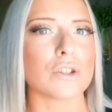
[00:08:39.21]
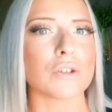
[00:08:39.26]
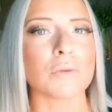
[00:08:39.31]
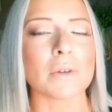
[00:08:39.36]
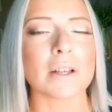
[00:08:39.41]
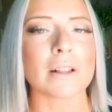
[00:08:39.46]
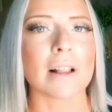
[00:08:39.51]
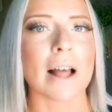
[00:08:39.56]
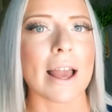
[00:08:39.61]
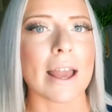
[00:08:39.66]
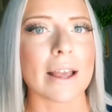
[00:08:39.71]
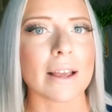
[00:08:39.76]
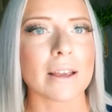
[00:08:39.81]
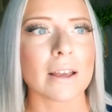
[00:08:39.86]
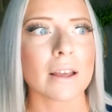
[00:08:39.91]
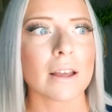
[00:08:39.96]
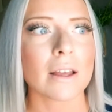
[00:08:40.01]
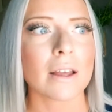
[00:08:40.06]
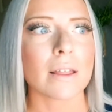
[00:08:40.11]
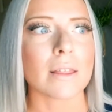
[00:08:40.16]
doing like
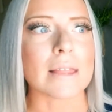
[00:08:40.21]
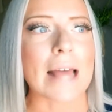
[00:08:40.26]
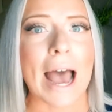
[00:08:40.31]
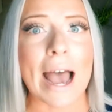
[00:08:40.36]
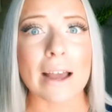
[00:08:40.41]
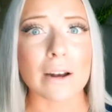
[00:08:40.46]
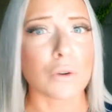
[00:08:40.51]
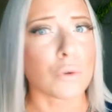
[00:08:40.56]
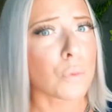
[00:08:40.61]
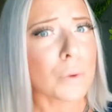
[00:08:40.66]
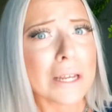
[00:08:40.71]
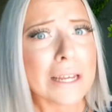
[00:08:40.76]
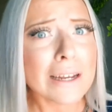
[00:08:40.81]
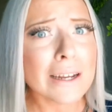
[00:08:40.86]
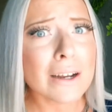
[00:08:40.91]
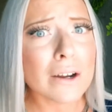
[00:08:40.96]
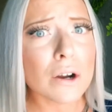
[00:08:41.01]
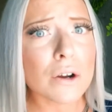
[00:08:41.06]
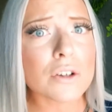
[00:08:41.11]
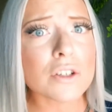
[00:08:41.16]
that in a
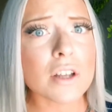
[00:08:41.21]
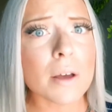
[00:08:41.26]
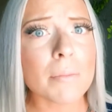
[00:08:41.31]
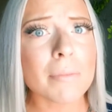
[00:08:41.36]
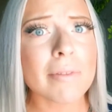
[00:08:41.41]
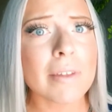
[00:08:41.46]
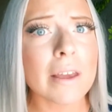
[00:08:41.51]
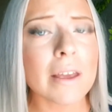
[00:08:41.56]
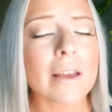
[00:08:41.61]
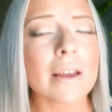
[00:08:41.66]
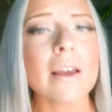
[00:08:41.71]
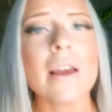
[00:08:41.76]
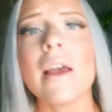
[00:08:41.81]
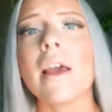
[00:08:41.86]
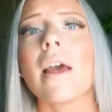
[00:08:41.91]
week or something.